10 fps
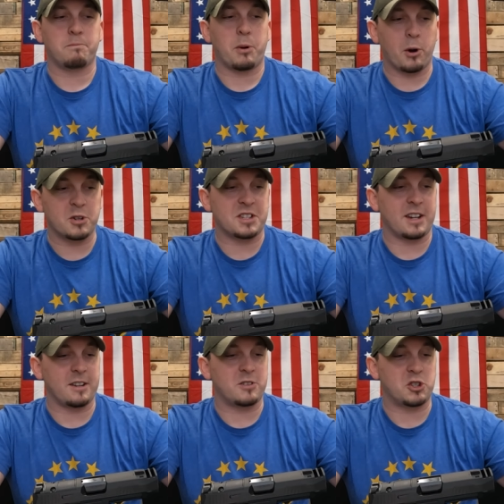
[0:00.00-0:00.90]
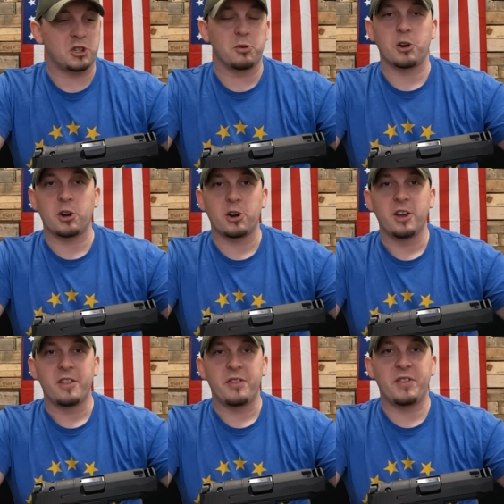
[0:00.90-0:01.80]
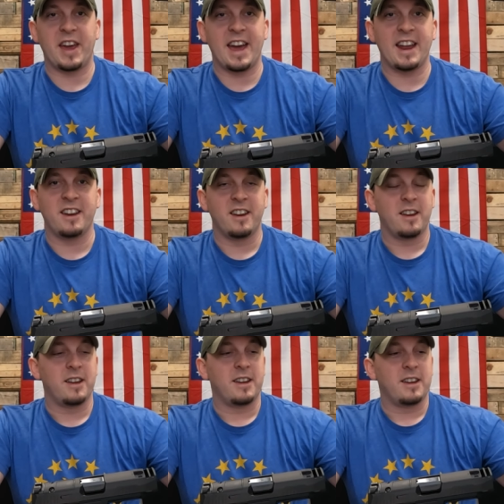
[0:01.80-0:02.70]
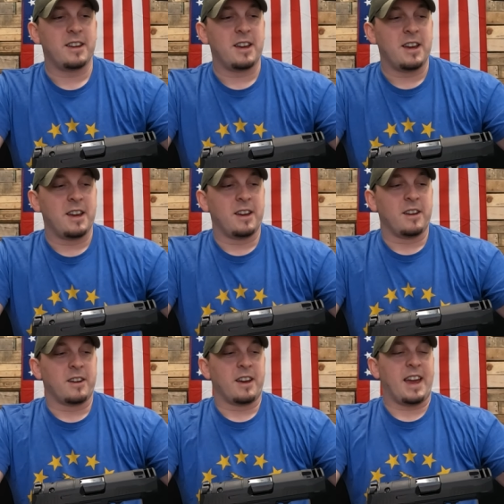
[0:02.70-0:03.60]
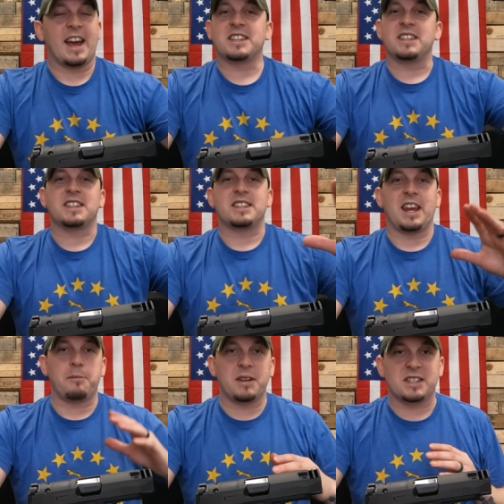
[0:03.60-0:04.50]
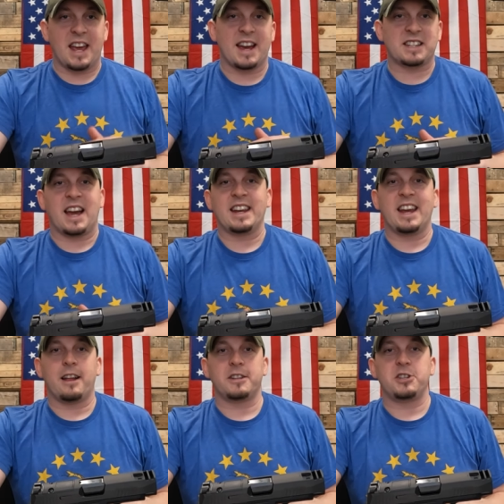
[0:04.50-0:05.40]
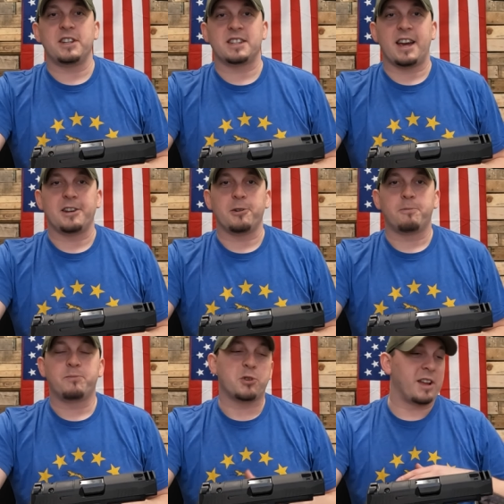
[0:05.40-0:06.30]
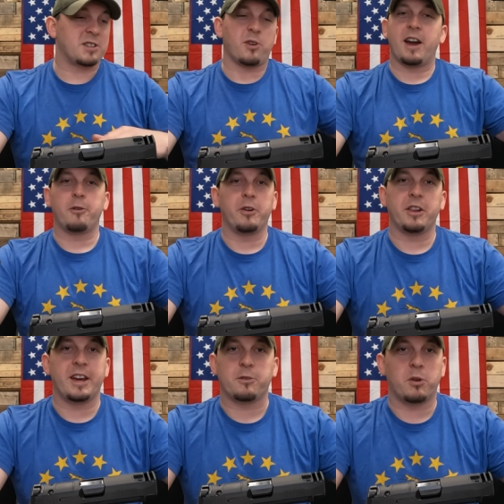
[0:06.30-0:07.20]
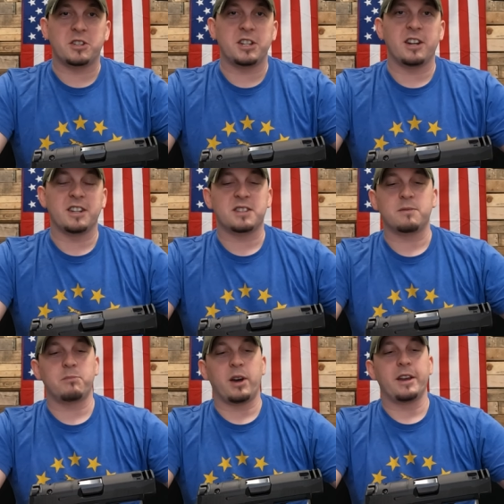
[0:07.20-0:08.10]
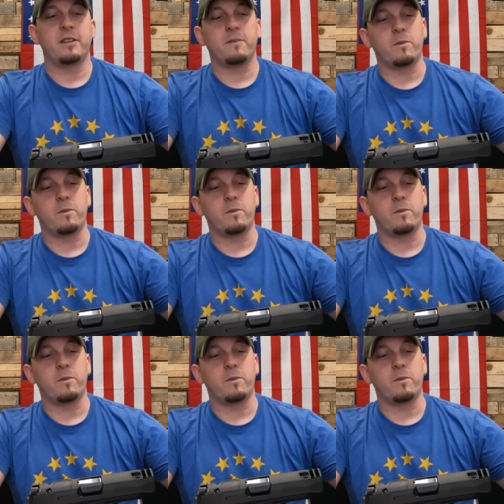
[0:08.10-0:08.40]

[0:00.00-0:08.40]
person shooter that has the same exact ideology as I do. So that's why I really like what she does. But